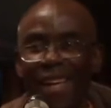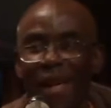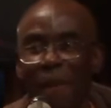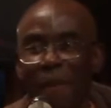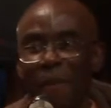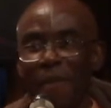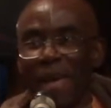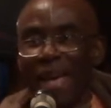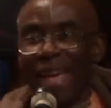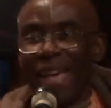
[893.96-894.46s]

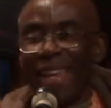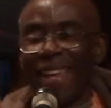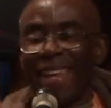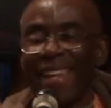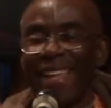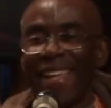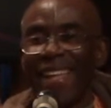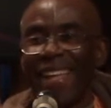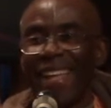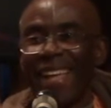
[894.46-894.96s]
But
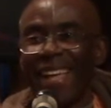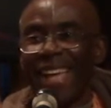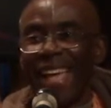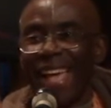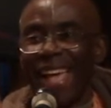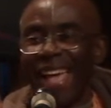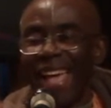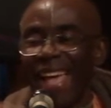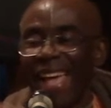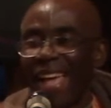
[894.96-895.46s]

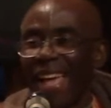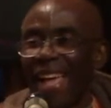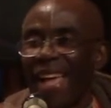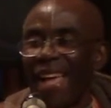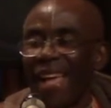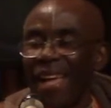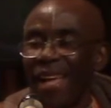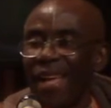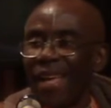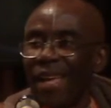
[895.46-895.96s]

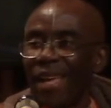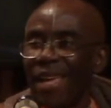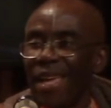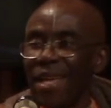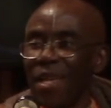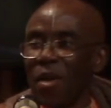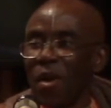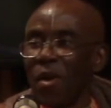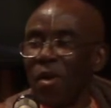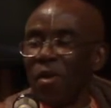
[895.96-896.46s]

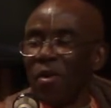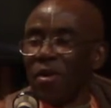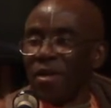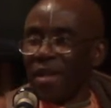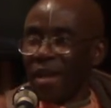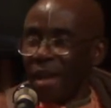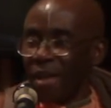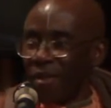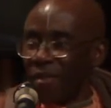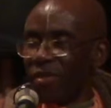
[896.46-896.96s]

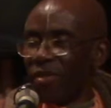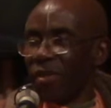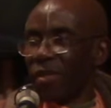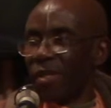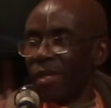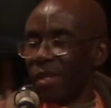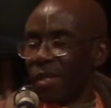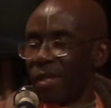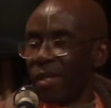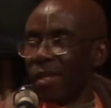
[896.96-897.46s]
there is
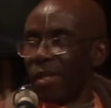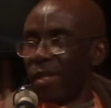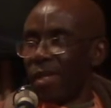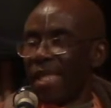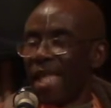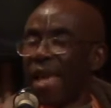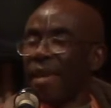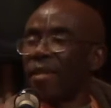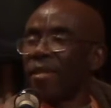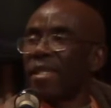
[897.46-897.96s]

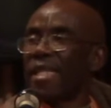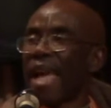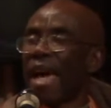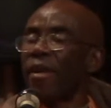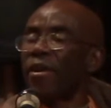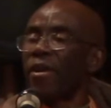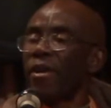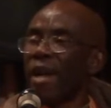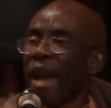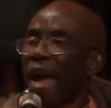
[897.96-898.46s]
that
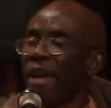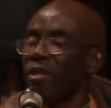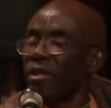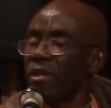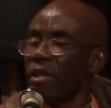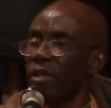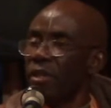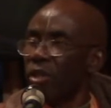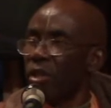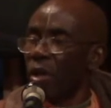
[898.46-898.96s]

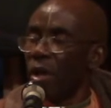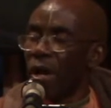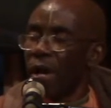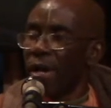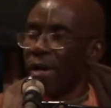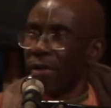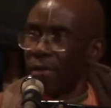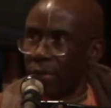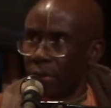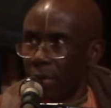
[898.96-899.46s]
rational
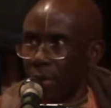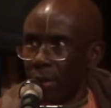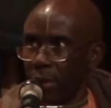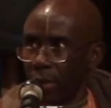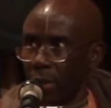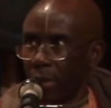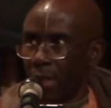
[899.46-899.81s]
choice.